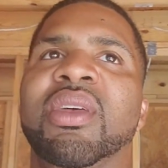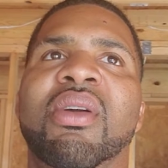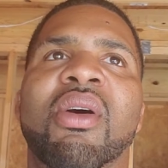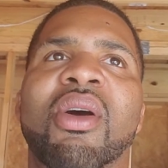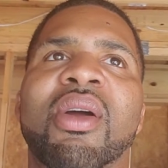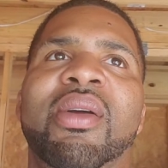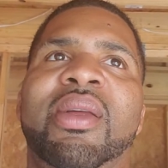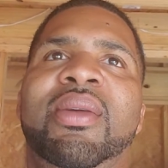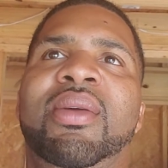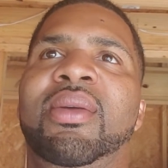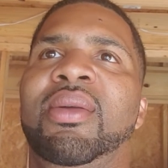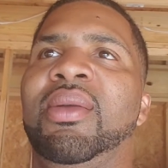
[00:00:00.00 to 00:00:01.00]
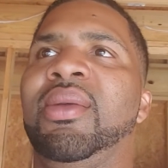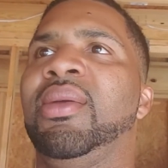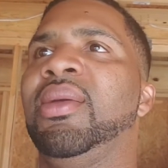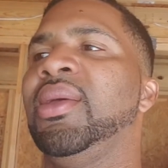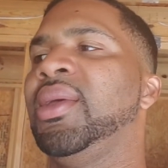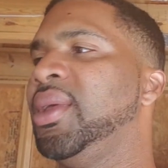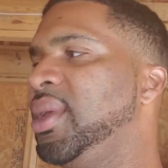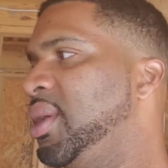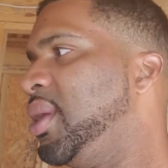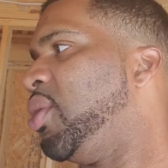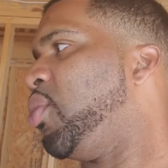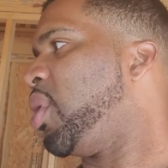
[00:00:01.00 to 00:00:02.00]
car, you
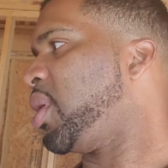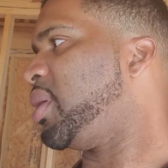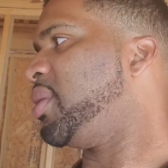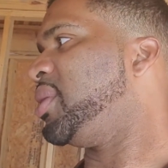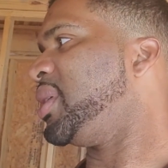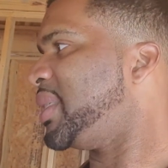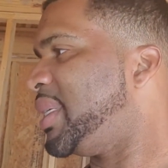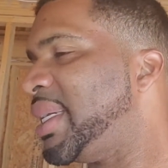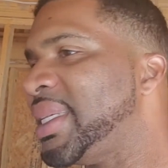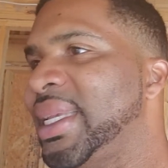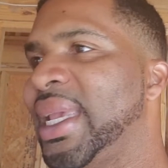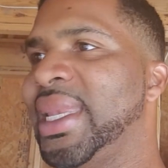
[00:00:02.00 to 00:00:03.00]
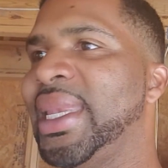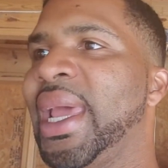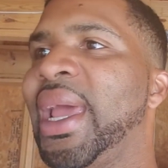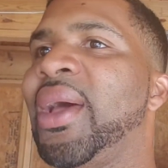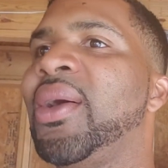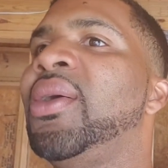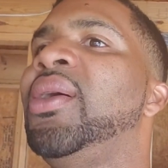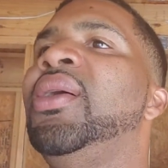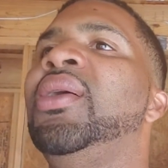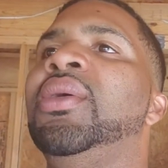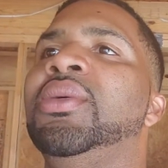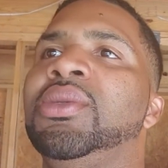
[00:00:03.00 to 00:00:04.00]
know, working on the 60 getting down,
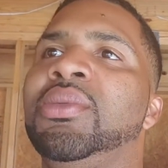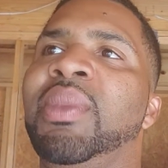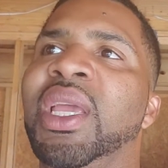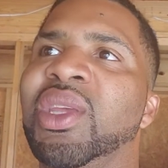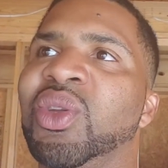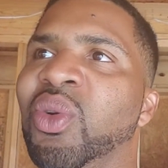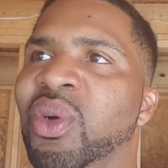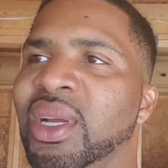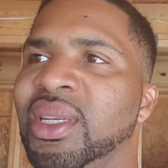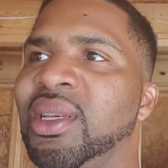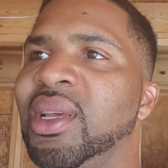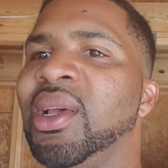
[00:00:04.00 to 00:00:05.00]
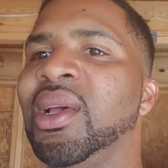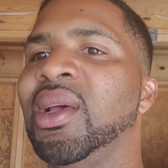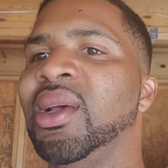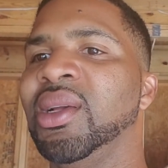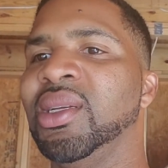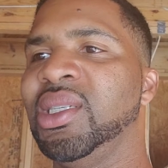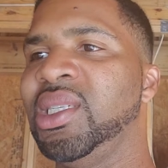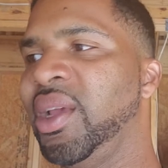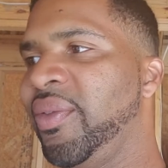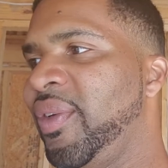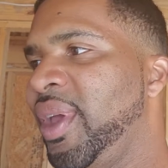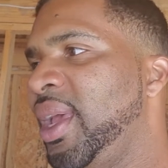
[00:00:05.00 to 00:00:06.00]
making sure it's
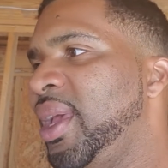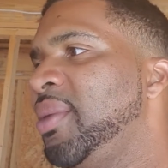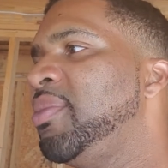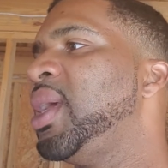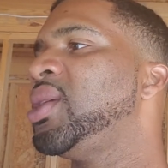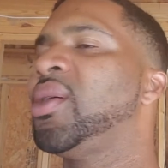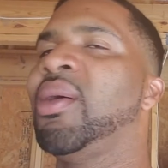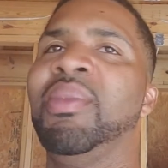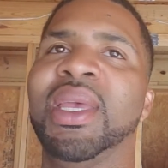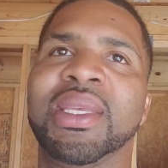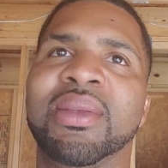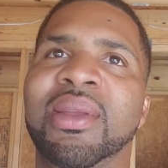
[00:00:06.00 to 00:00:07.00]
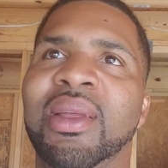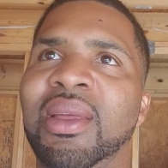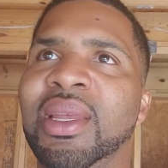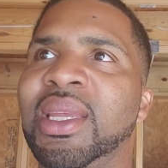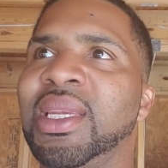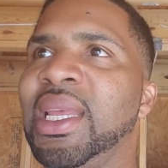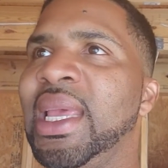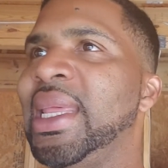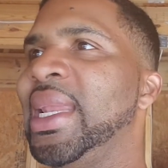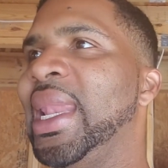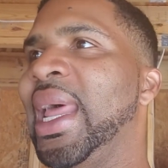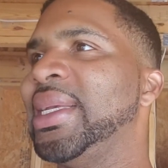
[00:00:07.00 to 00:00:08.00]
shifting, make sure I'm hitting
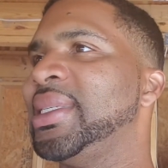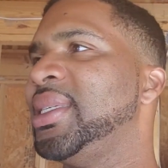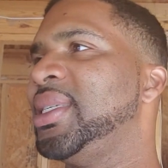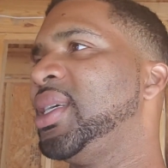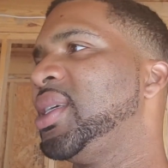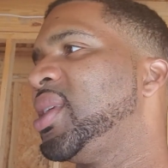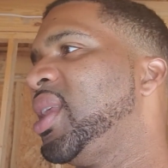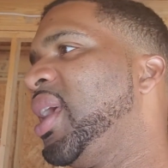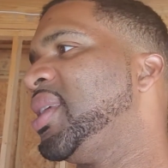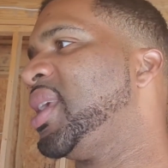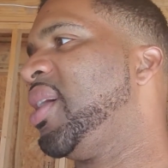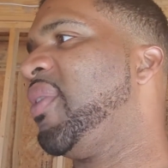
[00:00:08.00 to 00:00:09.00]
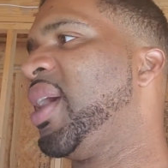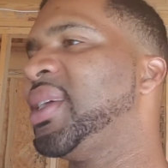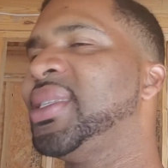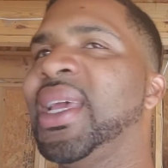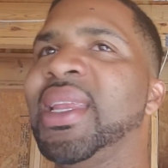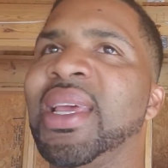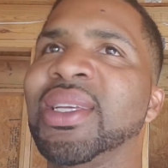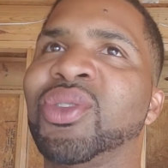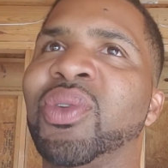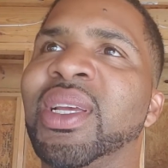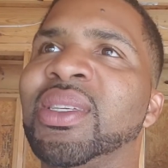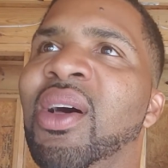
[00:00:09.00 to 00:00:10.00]
the lights. It's just like I say, if I can take that
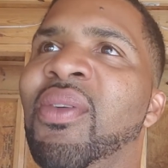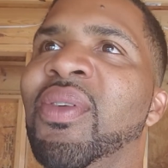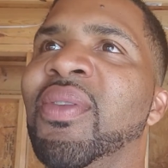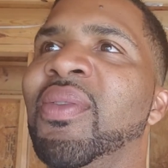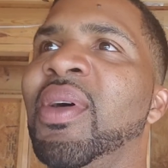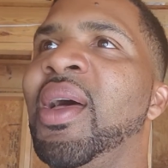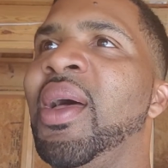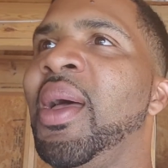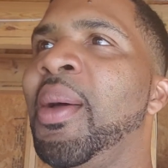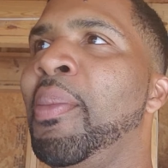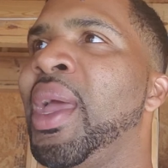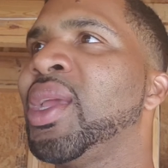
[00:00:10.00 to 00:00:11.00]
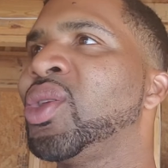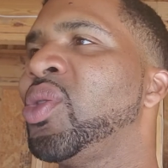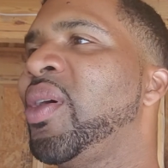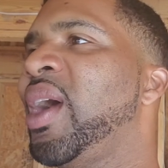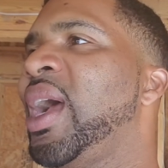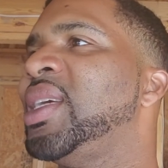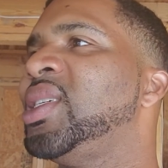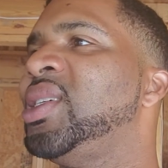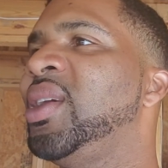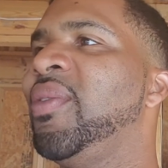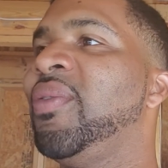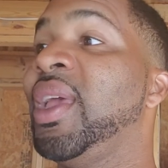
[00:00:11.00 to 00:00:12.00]
stress off of making sure I
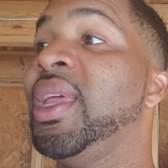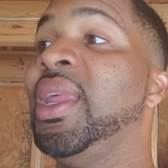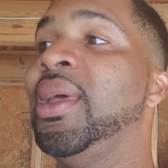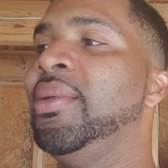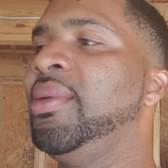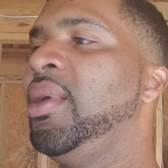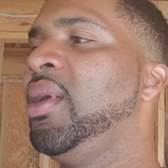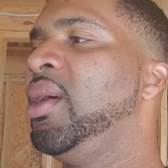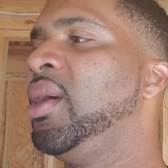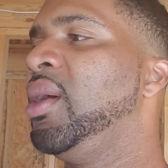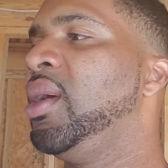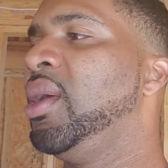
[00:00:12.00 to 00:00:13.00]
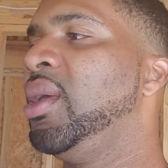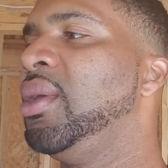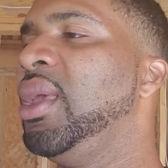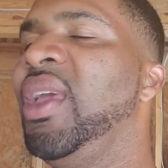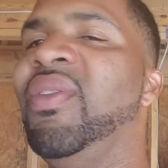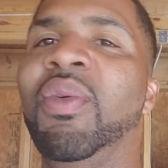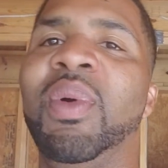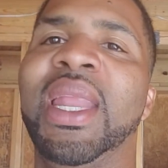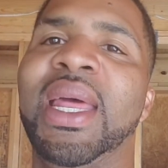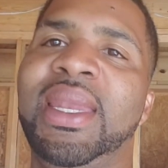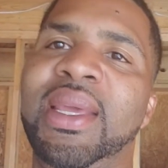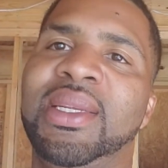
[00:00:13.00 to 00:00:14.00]
shift, and then even when
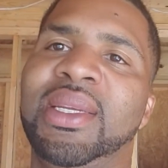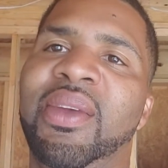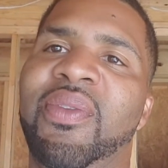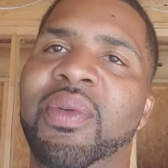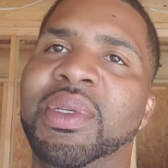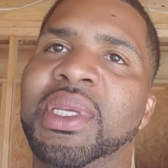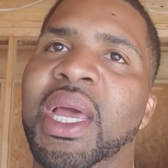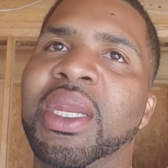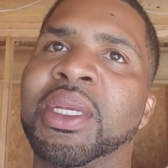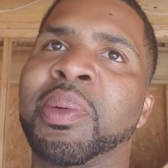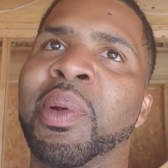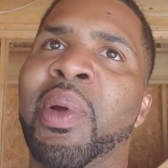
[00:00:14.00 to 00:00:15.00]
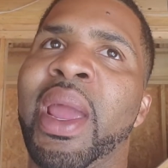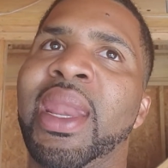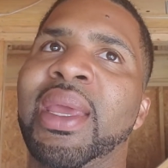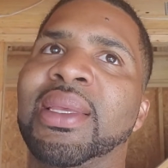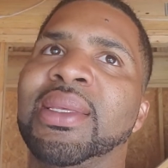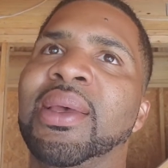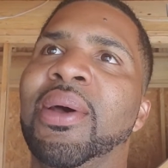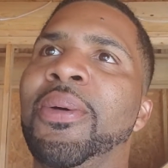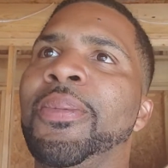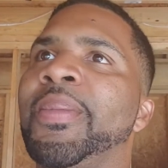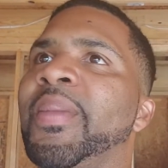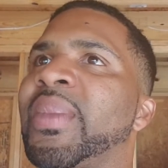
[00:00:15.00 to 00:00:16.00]
I did shift, it was kind of sporadic. So